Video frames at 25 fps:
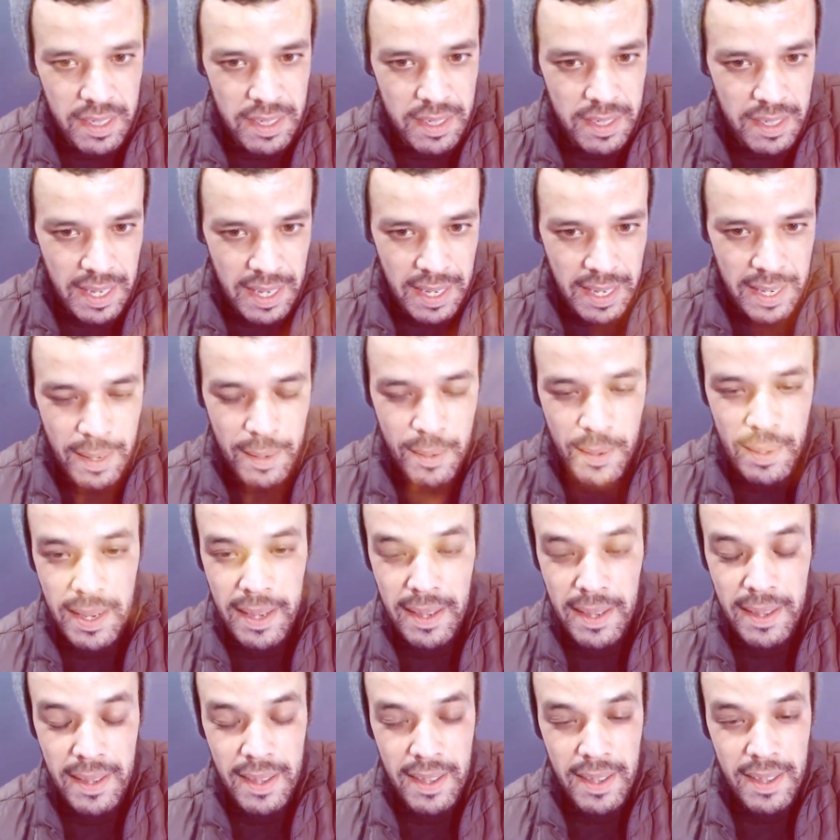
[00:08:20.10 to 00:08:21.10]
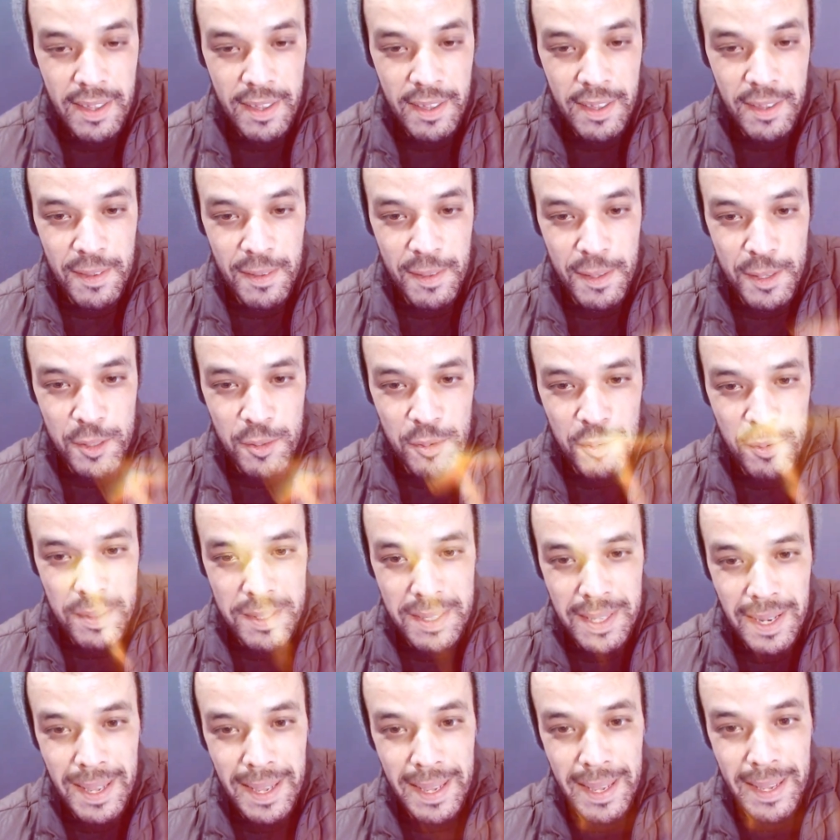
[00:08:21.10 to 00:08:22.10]
yeah. Okay, this was
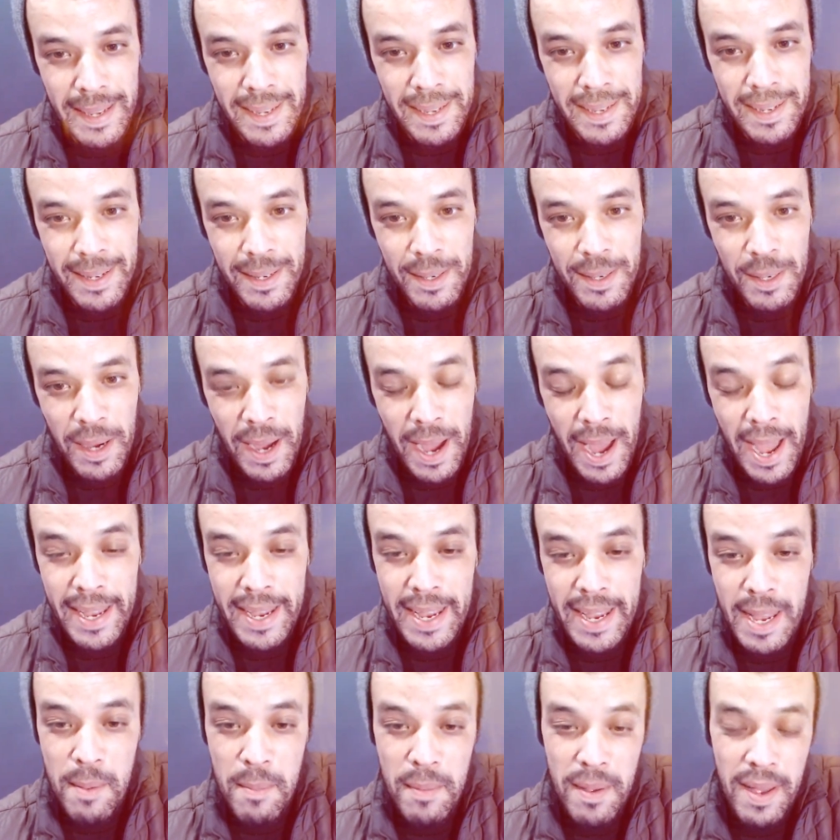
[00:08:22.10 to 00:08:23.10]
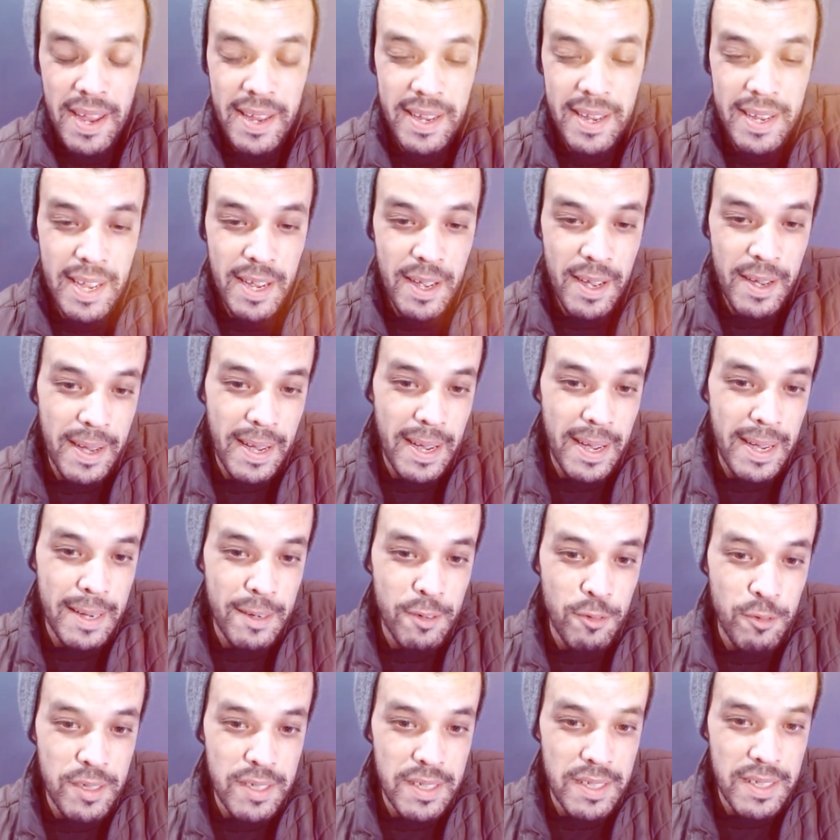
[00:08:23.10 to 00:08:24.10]
like I can I can I
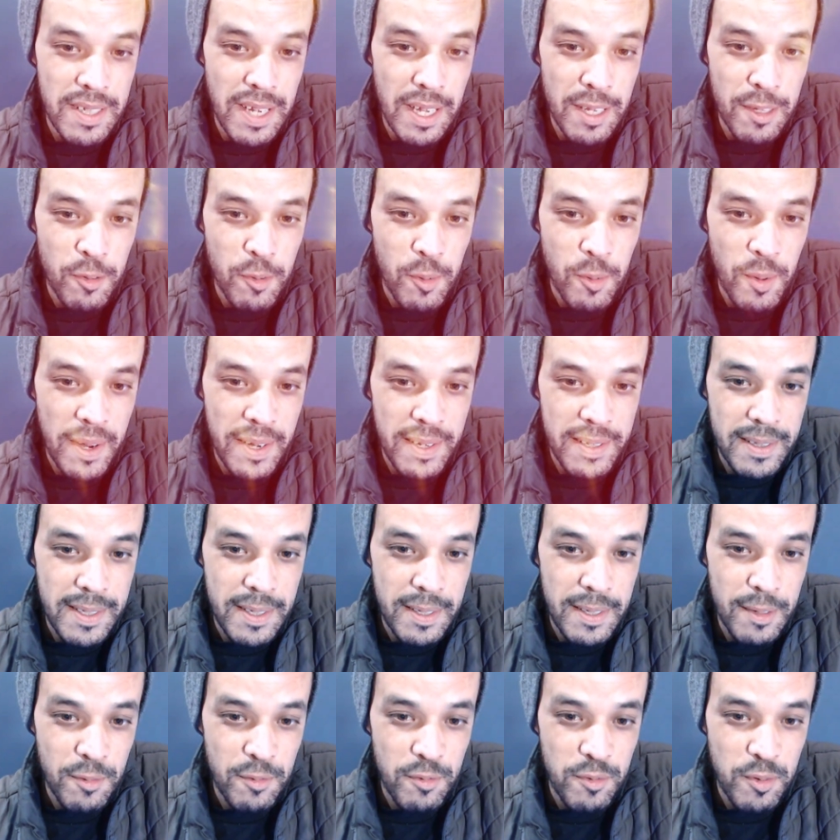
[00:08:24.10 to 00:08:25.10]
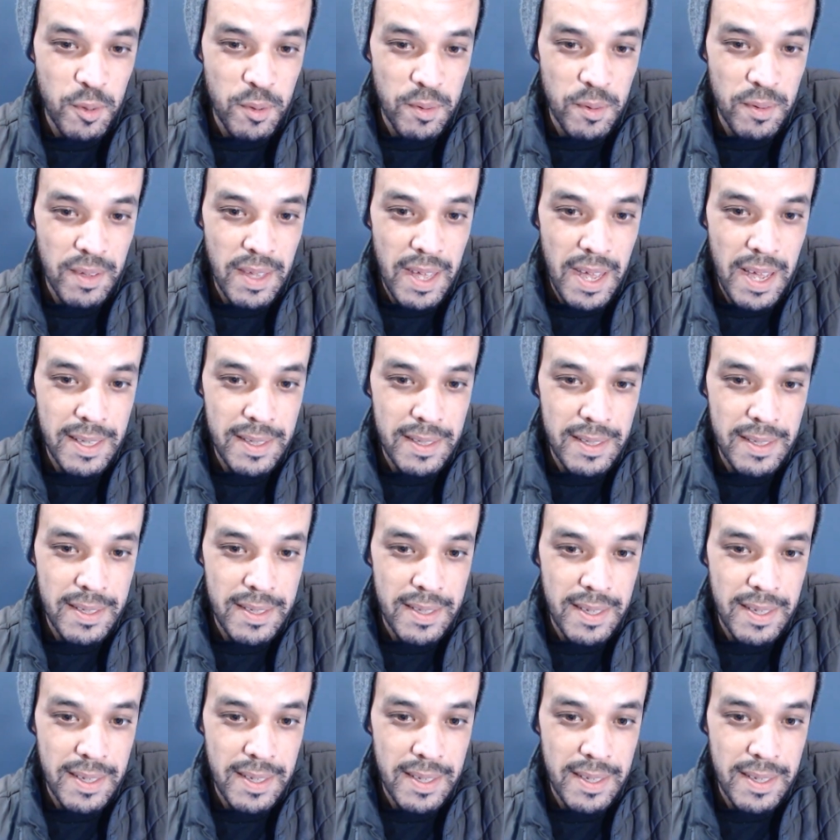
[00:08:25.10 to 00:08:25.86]
was not waiting for that.